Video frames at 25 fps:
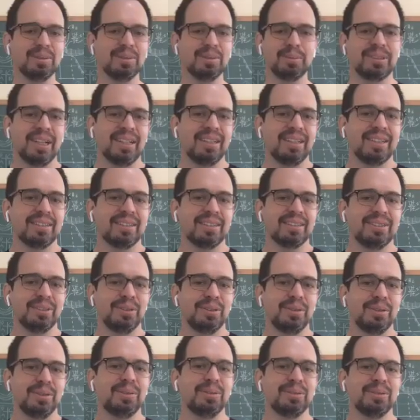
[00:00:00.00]
what are some
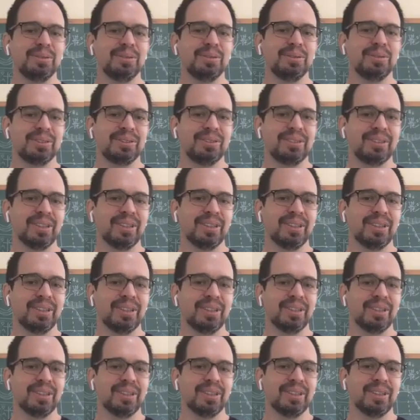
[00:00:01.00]
of the techniques you use
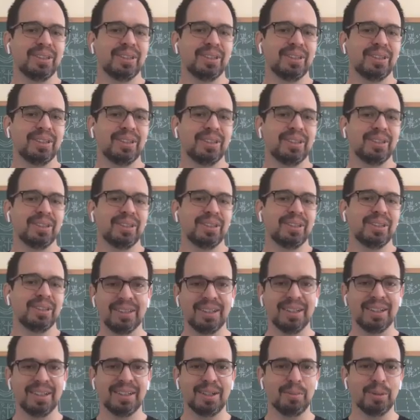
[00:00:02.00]
to study all these
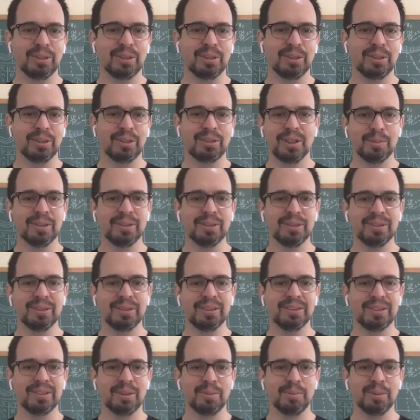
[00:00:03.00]
dynamics? How much
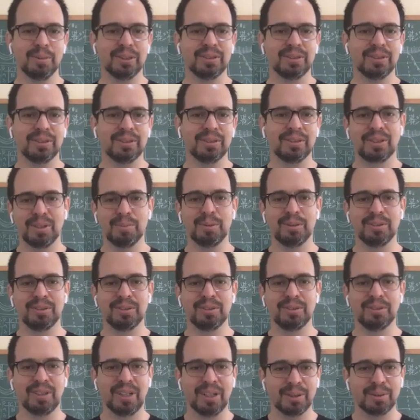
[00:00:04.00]
carbon there is, how
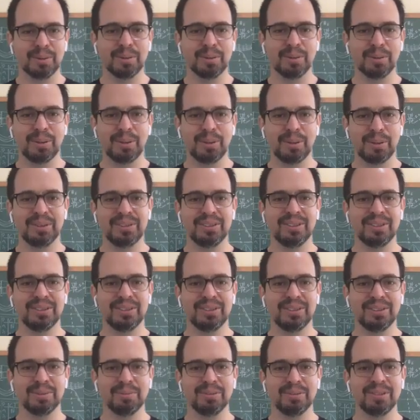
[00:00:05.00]
much carbon is
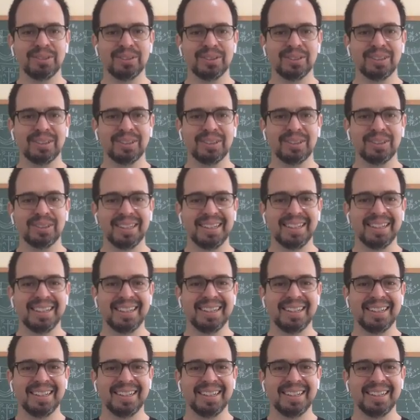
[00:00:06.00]
cycled through the systems?